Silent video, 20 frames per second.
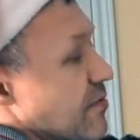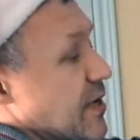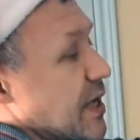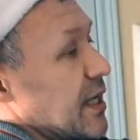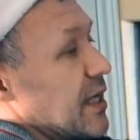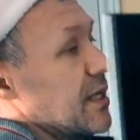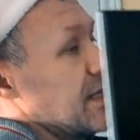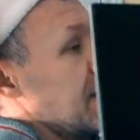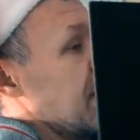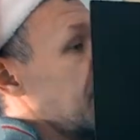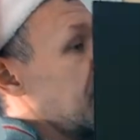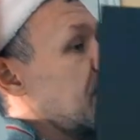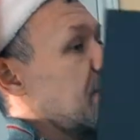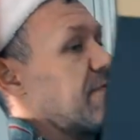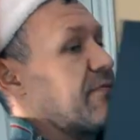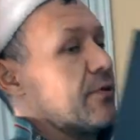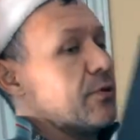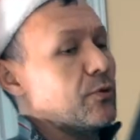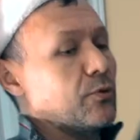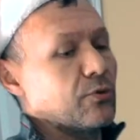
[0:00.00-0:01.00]

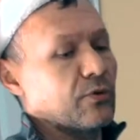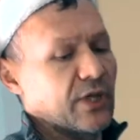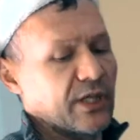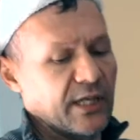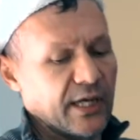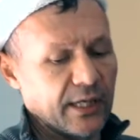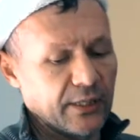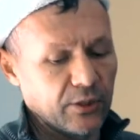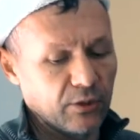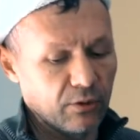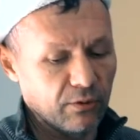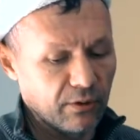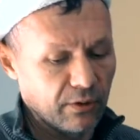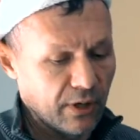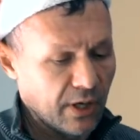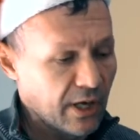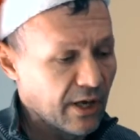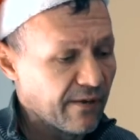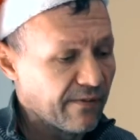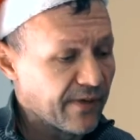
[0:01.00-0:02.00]
connectivity for you to connect your
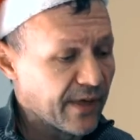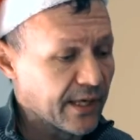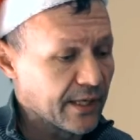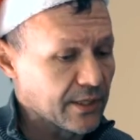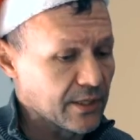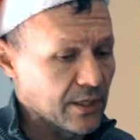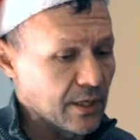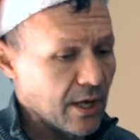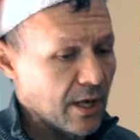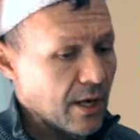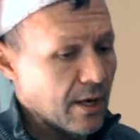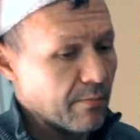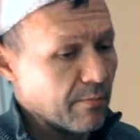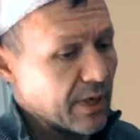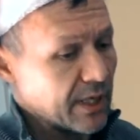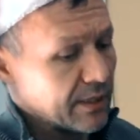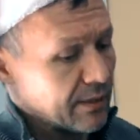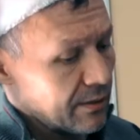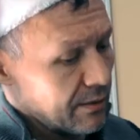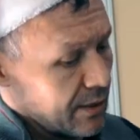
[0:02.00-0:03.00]
things.
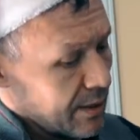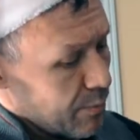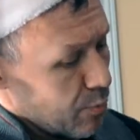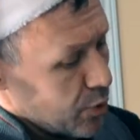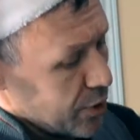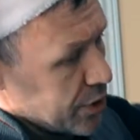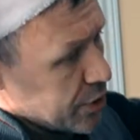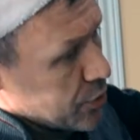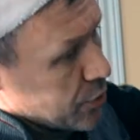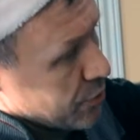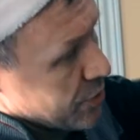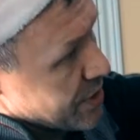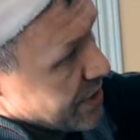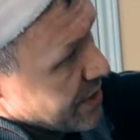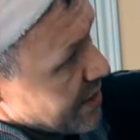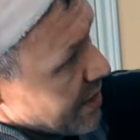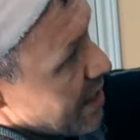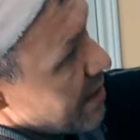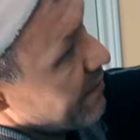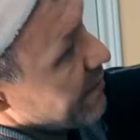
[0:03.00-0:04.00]
But the monitor
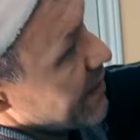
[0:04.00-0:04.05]
itself,